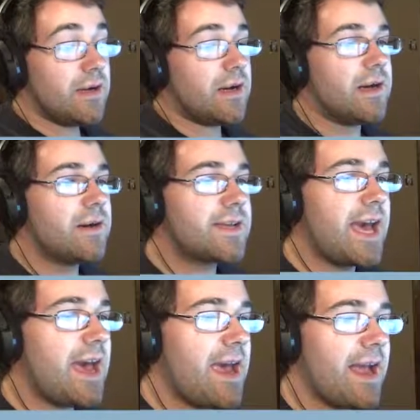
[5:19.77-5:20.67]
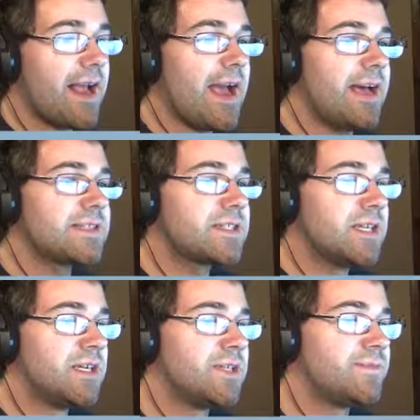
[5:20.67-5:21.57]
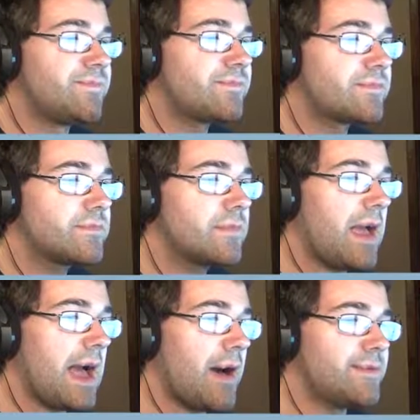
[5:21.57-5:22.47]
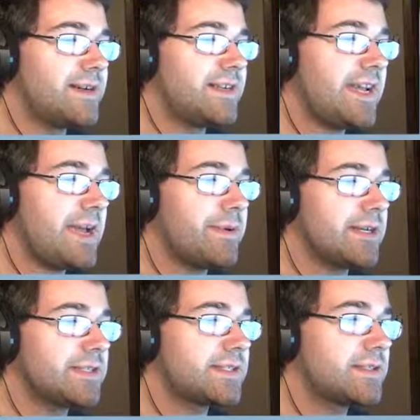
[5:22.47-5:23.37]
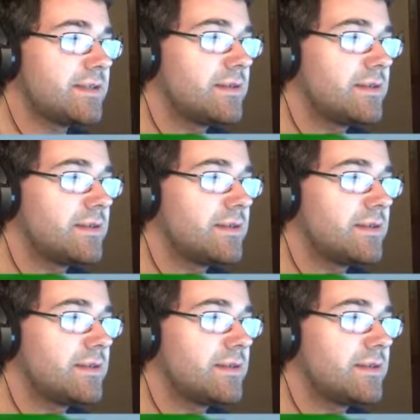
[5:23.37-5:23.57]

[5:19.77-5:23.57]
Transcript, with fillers: Okay, I guess. Our neighbors.